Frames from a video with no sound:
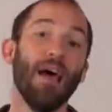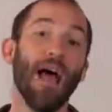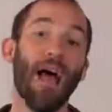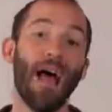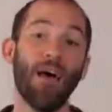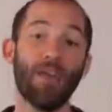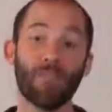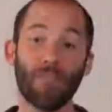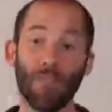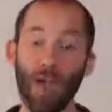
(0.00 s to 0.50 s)

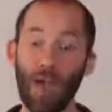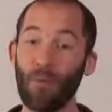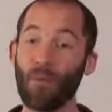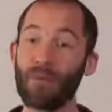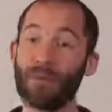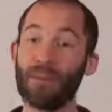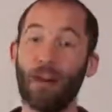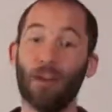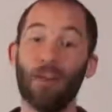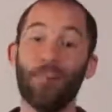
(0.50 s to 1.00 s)
After that,
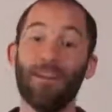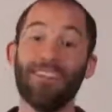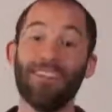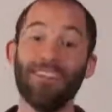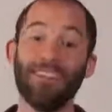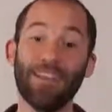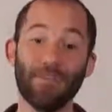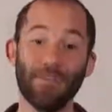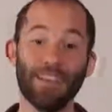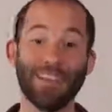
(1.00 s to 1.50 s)
we talked about
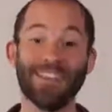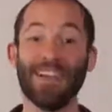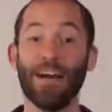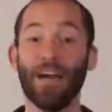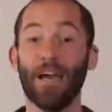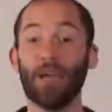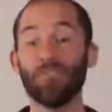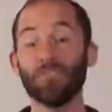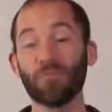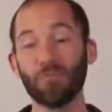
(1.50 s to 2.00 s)
the different
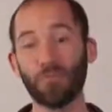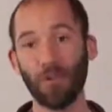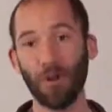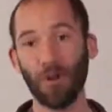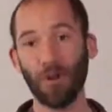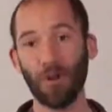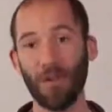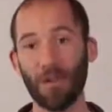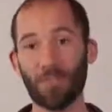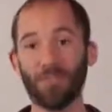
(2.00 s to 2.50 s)
types of
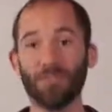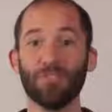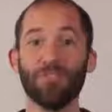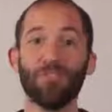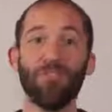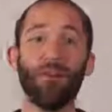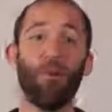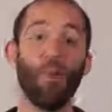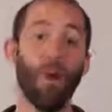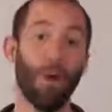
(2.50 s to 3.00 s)
programmers,
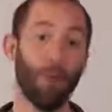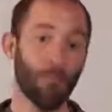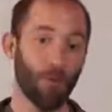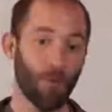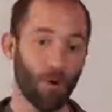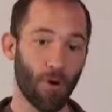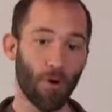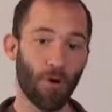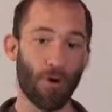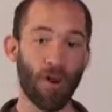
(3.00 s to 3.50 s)
web
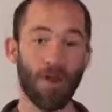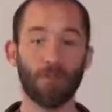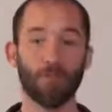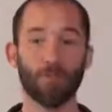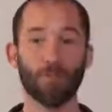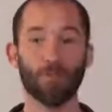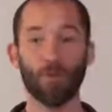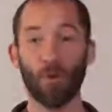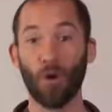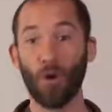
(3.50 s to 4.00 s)

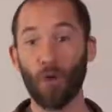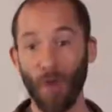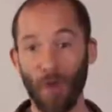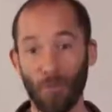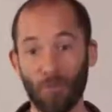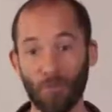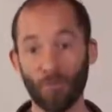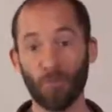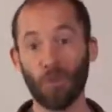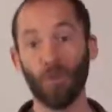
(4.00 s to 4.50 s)
programmers,
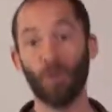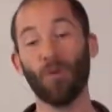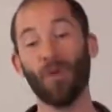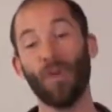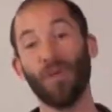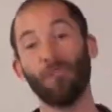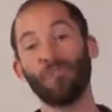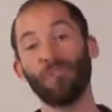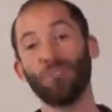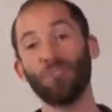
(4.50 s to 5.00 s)

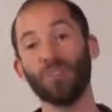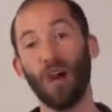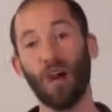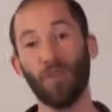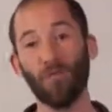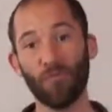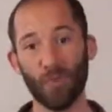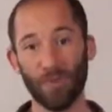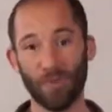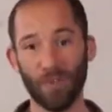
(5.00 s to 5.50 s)
programmers,
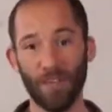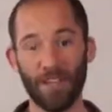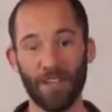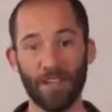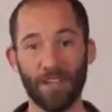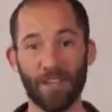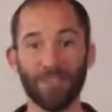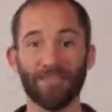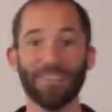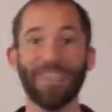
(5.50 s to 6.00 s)
software
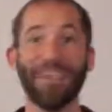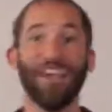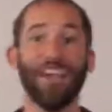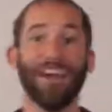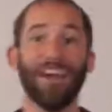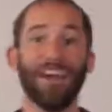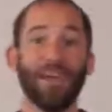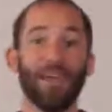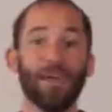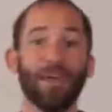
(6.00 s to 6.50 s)
engineers.
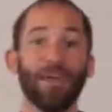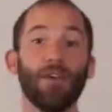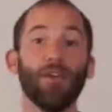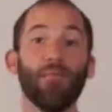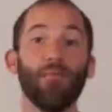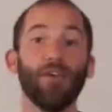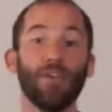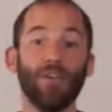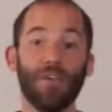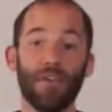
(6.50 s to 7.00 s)

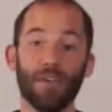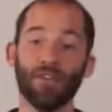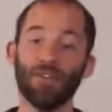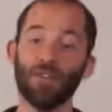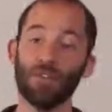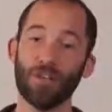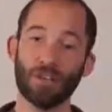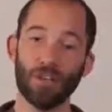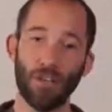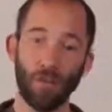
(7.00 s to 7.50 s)
Again, with
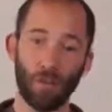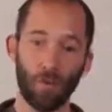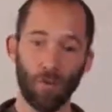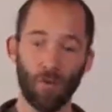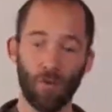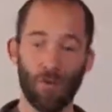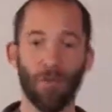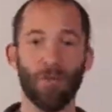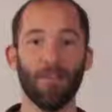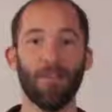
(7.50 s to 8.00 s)
this, just like
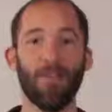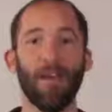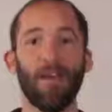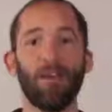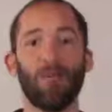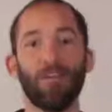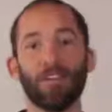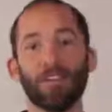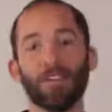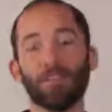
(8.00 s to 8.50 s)
programming
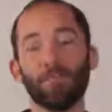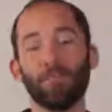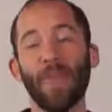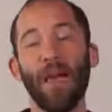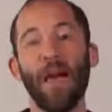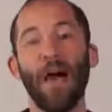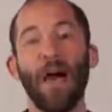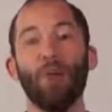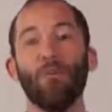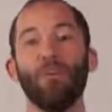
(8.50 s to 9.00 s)
languages,
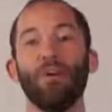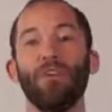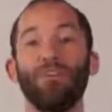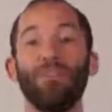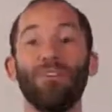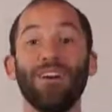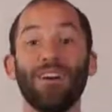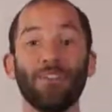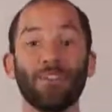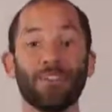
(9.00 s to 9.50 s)
I want
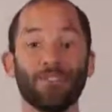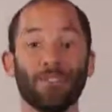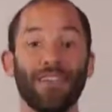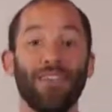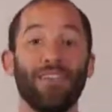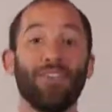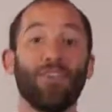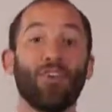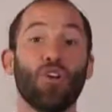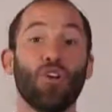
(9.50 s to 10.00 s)
you to
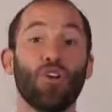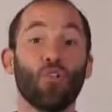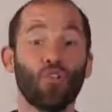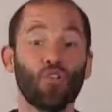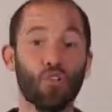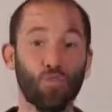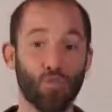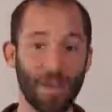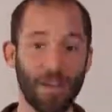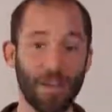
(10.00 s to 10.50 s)
understand the
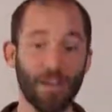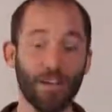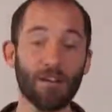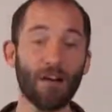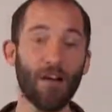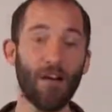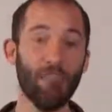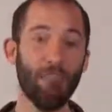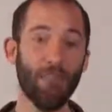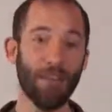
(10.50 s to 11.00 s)

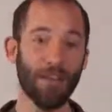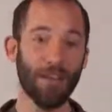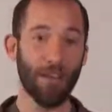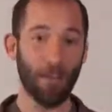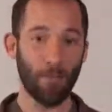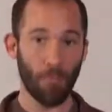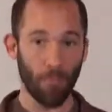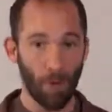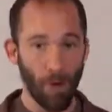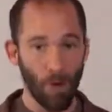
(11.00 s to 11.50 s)
career of being
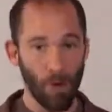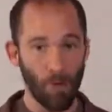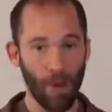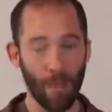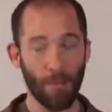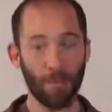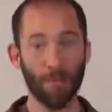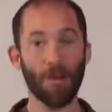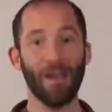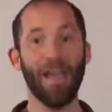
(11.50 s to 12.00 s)
a
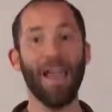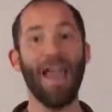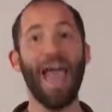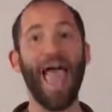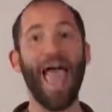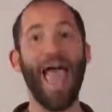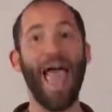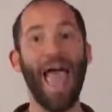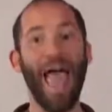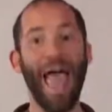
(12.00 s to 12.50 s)
programmer
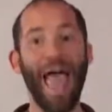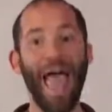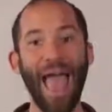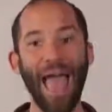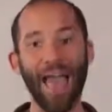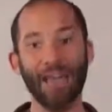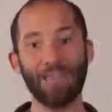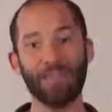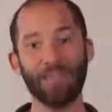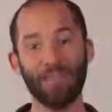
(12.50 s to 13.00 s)

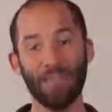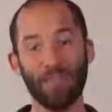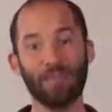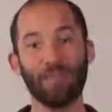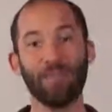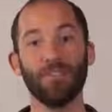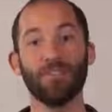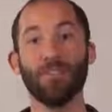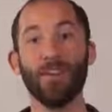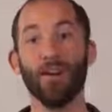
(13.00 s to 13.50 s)
has
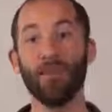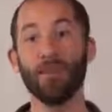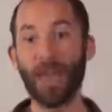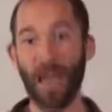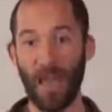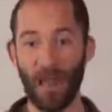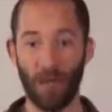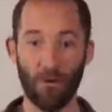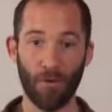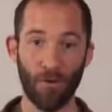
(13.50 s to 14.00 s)
different
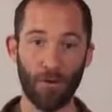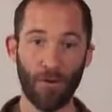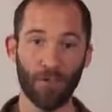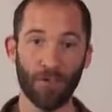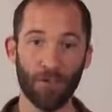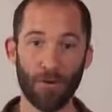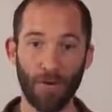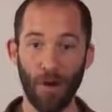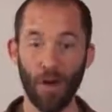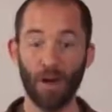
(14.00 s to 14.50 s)

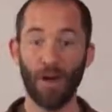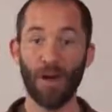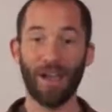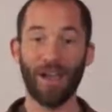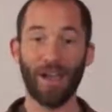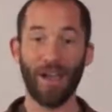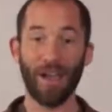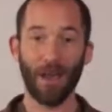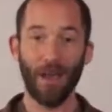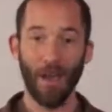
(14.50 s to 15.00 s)
subcategories.
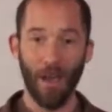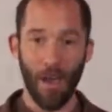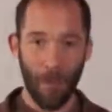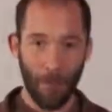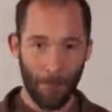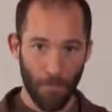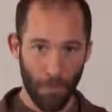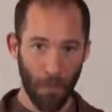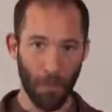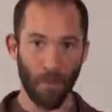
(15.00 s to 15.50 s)
Again,
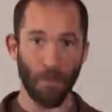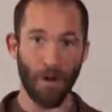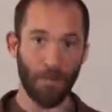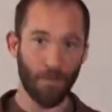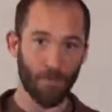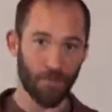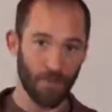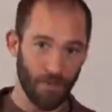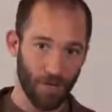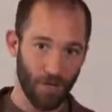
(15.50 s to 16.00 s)

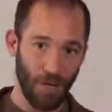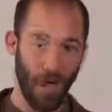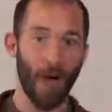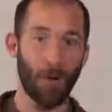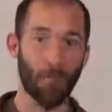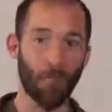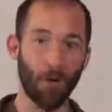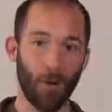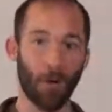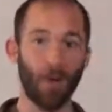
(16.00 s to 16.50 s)
programmers are
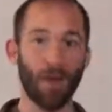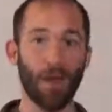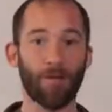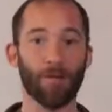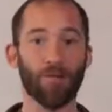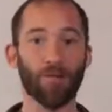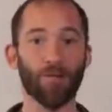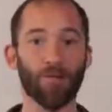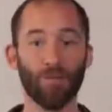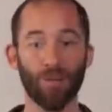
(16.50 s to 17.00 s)
not
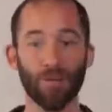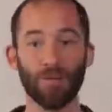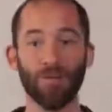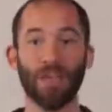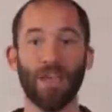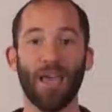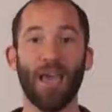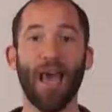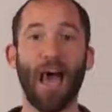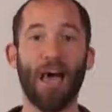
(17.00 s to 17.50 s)
programmers. You don't
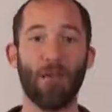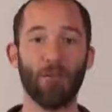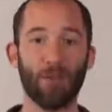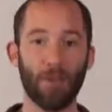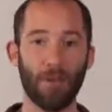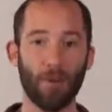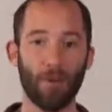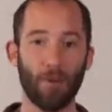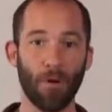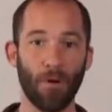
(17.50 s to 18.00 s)
say, I want
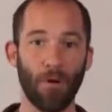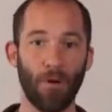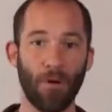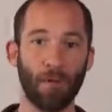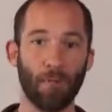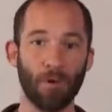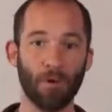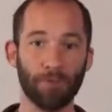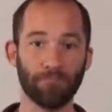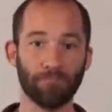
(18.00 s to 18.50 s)
to be a
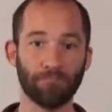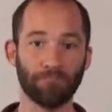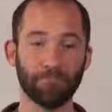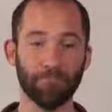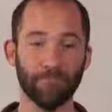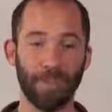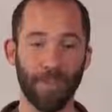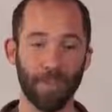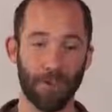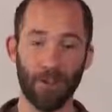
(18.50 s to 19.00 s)
programmer,
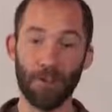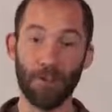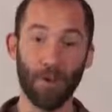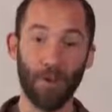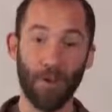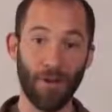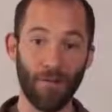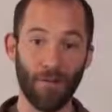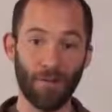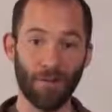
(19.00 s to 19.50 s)
and then you can
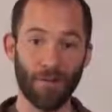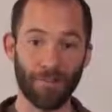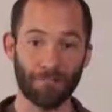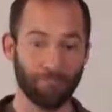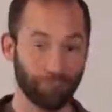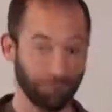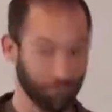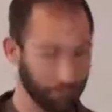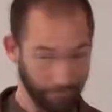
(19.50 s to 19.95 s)
do everything.